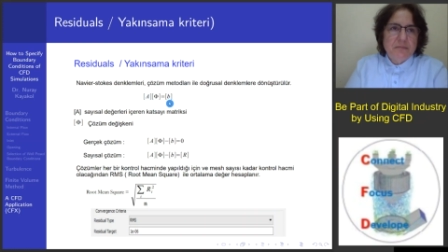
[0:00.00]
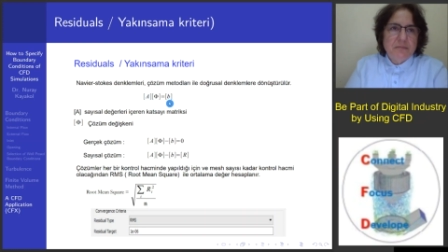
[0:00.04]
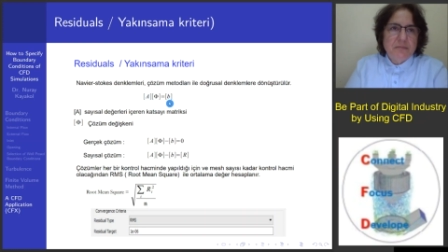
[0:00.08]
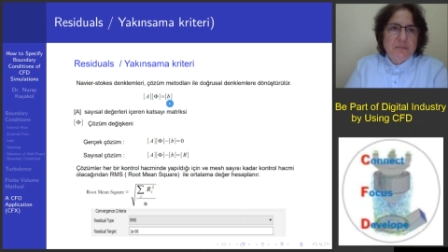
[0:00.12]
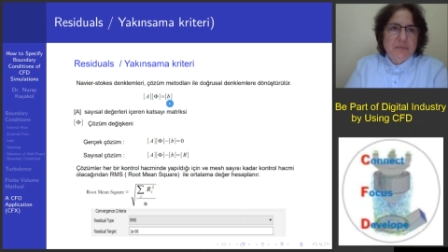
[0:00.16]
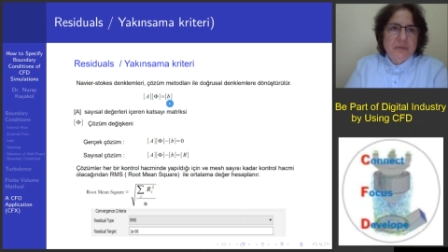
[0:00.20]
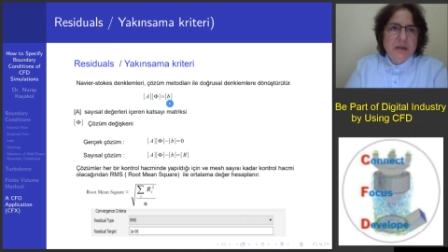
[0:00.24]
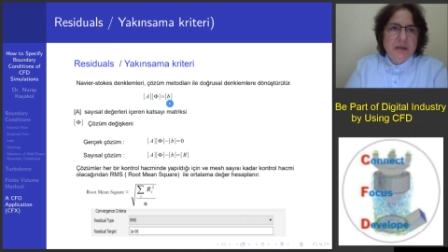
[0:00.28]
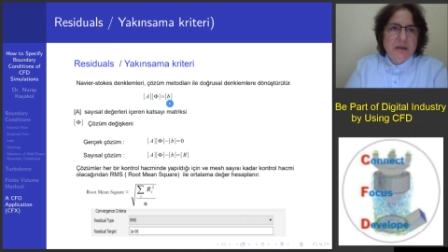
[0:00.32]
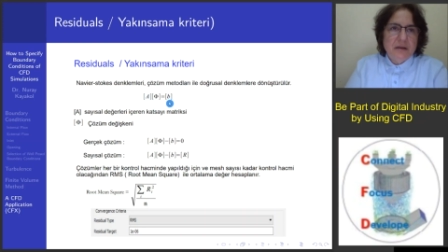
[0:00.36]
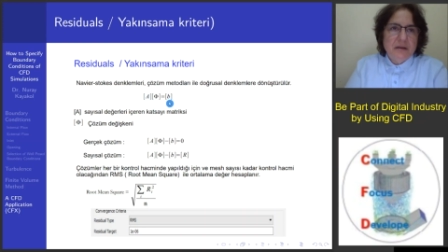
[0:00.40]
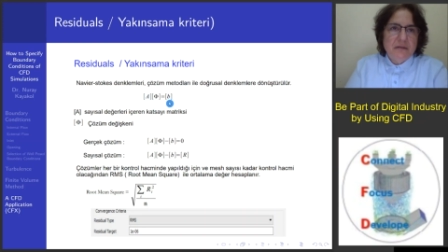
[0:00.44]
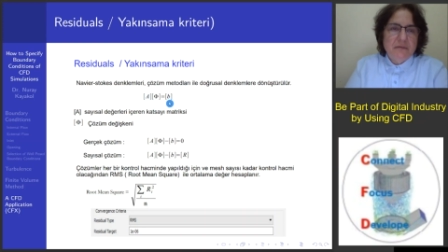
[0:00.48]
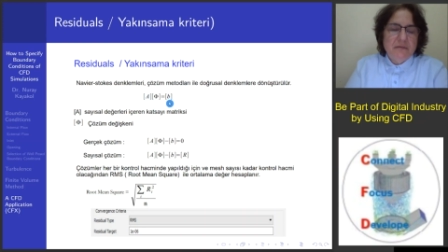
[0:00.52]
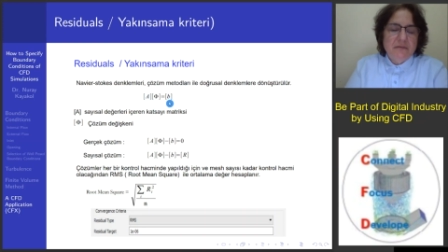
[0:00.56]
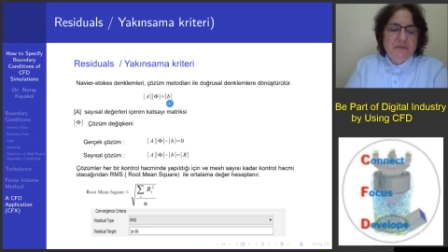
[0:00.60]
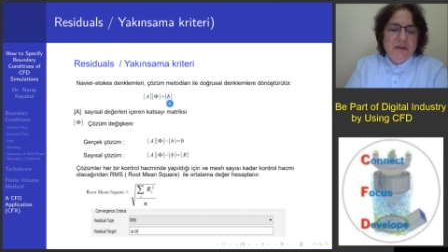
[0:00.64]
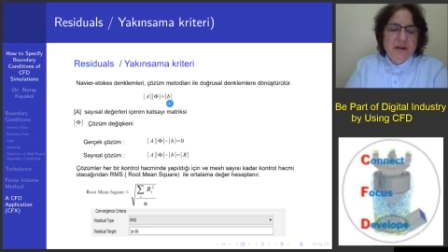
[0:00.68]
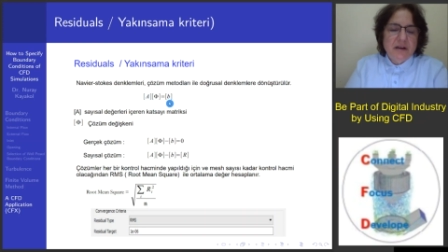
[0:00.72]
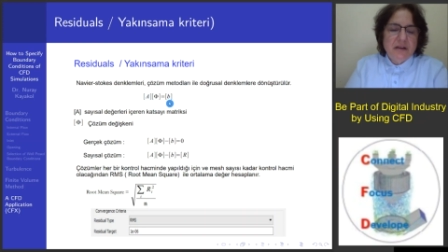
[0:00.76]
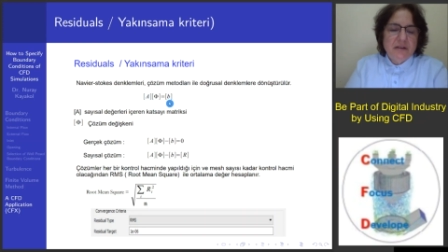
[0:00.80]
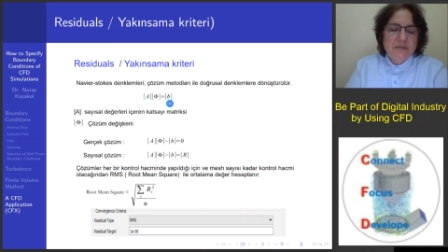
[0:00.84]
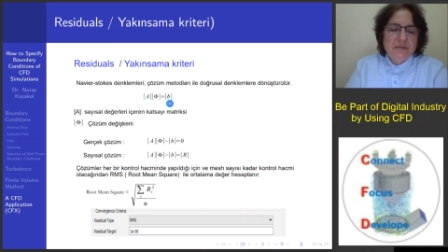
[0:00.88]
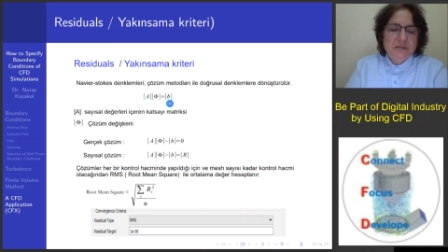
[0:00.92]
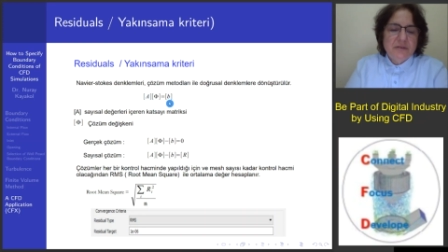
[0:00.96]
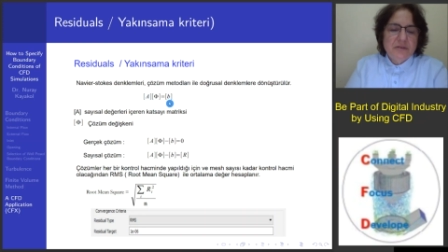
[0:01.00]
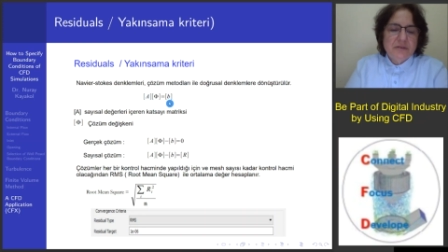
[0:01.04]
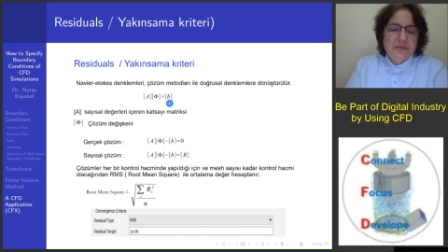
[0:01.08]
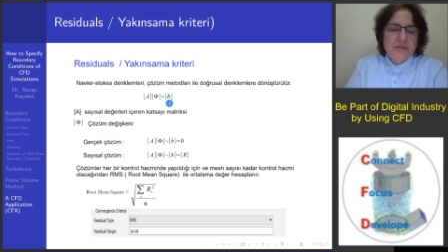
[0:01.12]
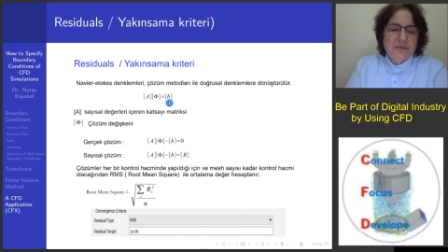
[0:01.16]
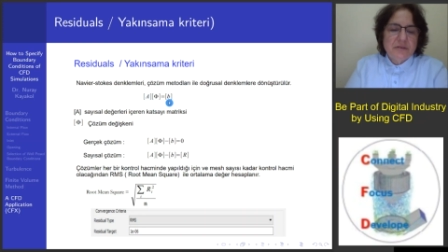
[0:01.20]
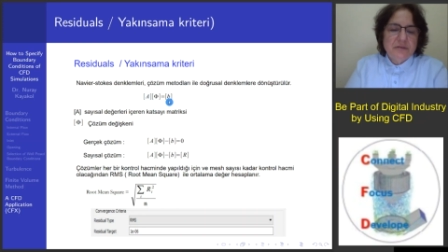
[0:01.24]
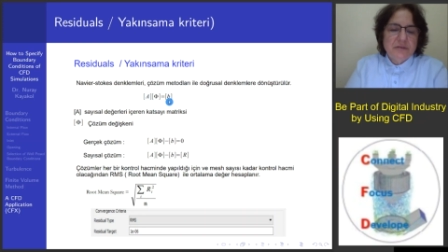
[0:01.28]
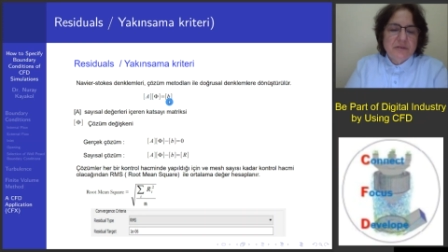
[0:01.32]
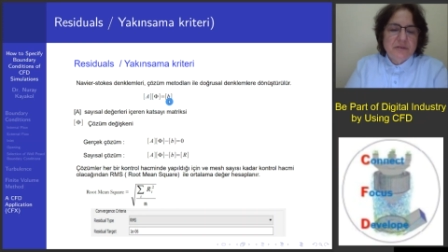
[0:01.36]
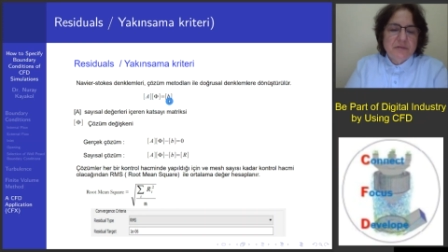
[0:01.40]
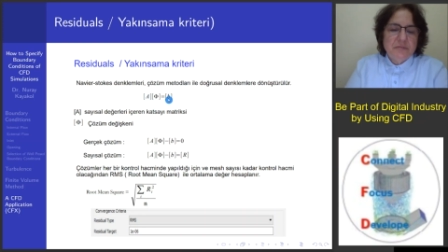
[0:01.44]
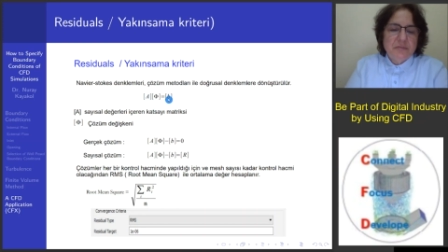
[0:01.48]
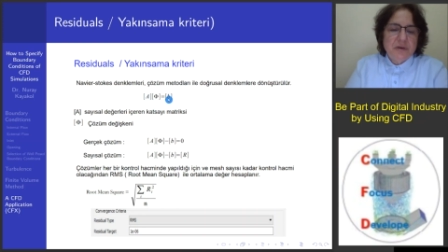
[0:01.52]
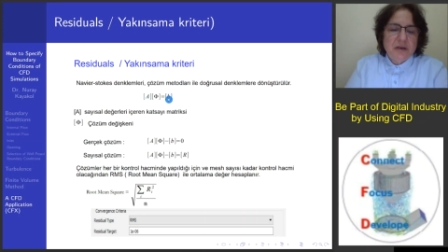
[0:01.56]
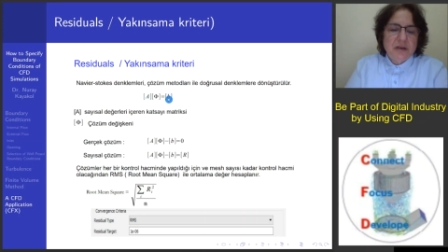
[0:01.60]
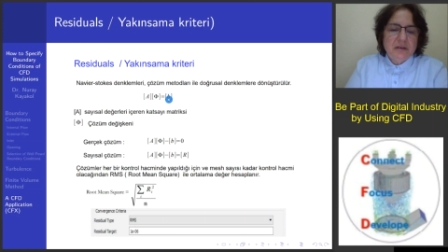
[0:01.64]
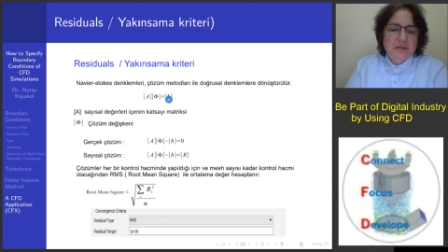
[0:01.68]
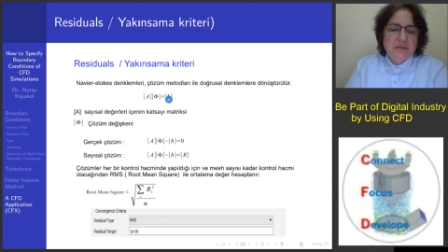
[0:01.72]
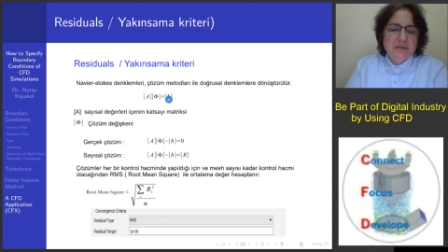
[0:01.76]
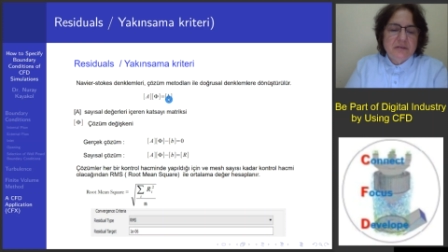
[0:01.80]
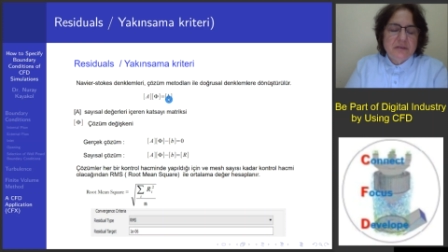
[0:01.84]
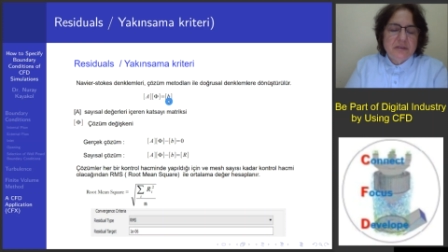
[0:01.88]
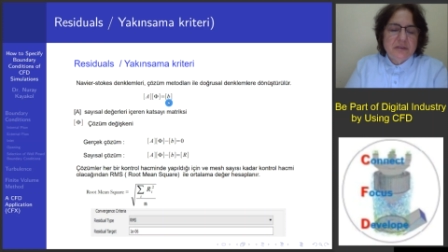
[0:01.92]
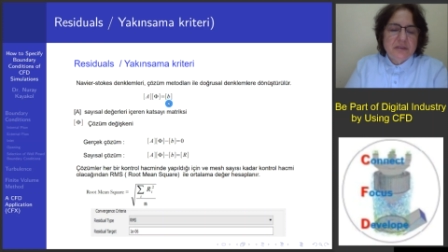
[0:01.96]
values on the
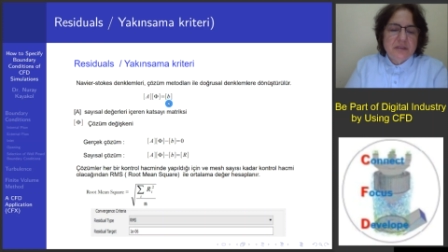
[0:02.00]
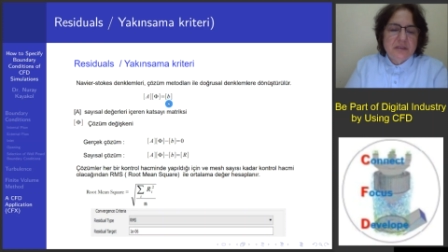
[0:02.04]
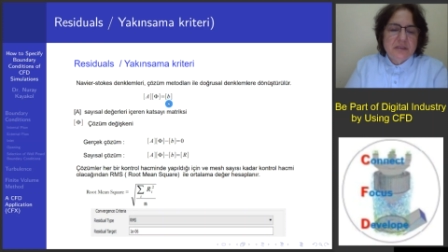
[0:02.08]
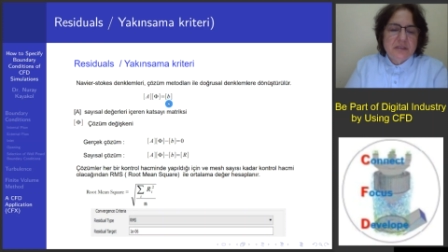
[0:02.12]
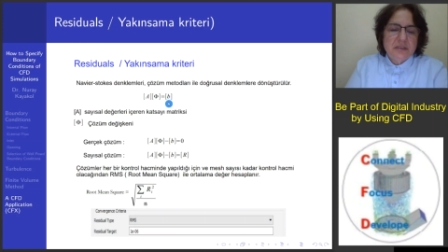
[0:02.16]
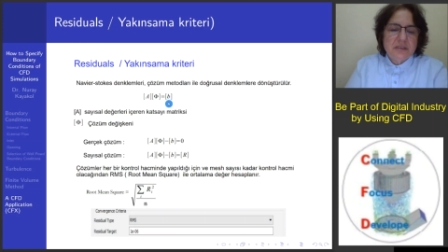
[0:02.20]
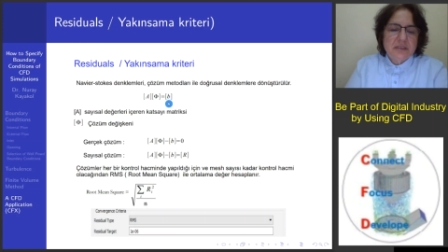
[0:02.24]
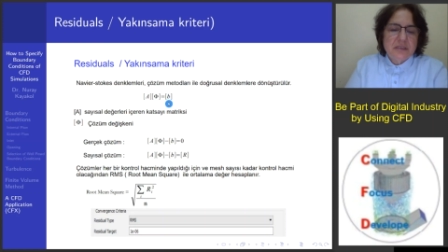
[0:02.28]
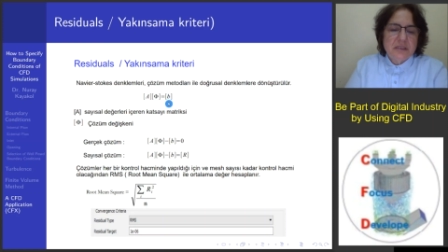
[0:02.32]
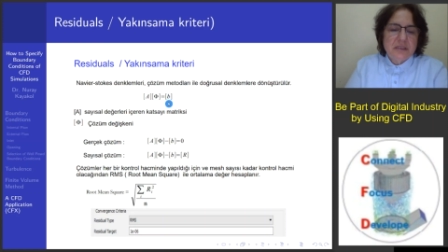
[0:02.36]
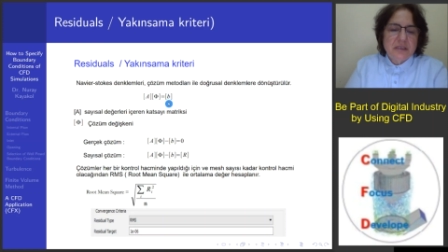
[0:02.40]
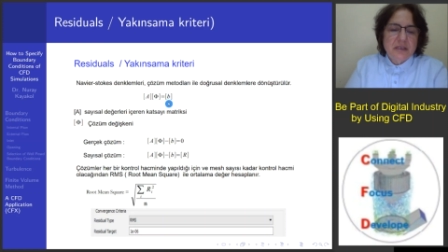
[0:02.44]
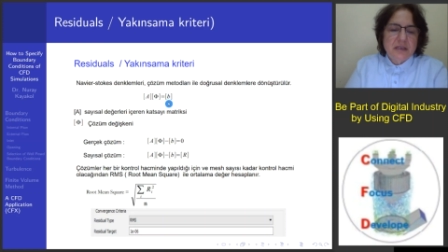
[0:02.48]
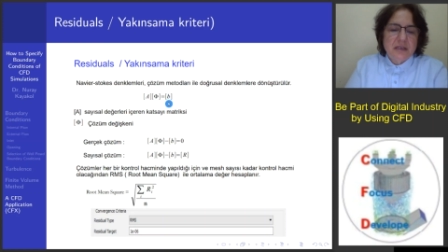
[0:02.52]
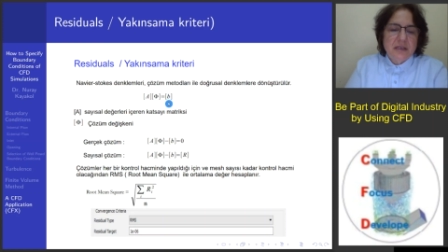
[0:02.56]
boundaries.